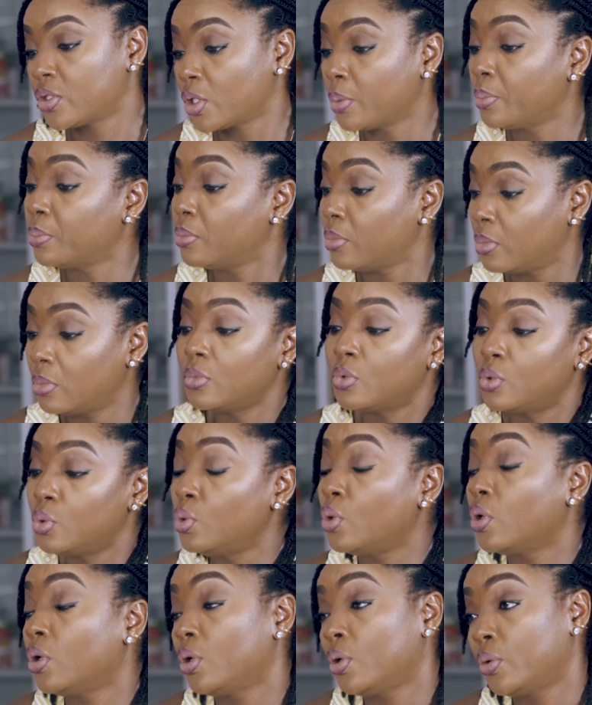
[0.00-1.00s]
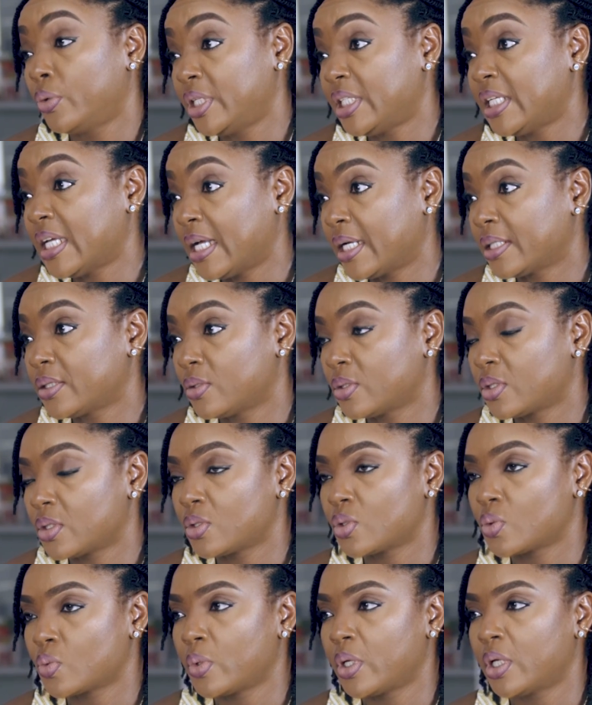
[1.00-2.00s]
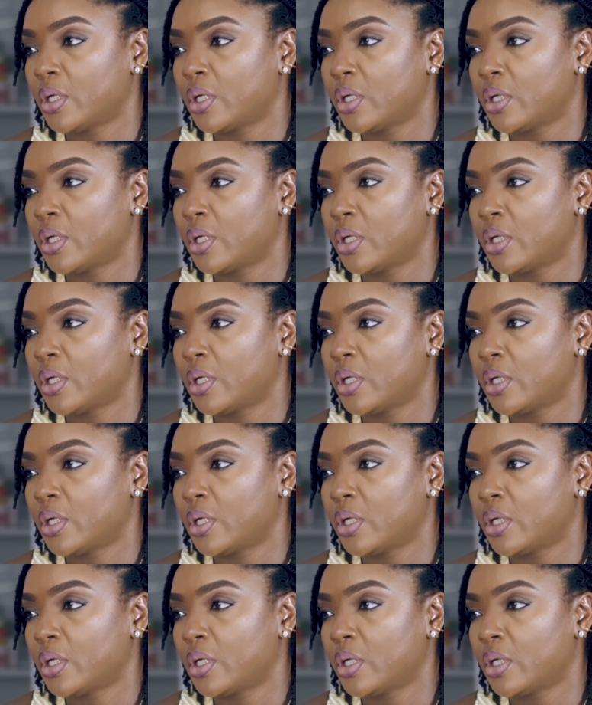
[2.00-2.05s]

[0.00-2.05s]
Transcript: some who are already actors as